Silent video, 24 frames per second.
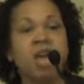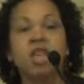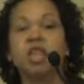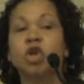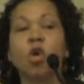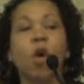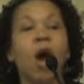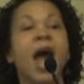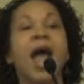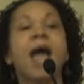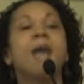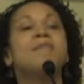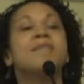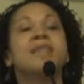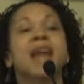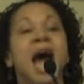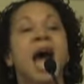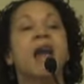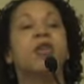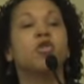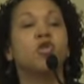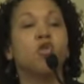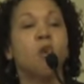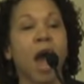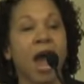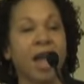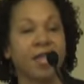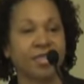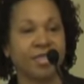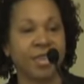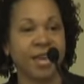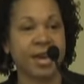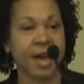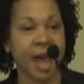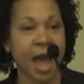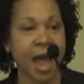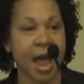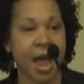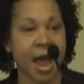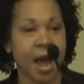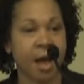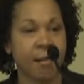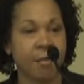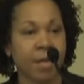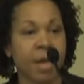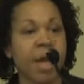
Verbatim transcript: So I am not who I think I am,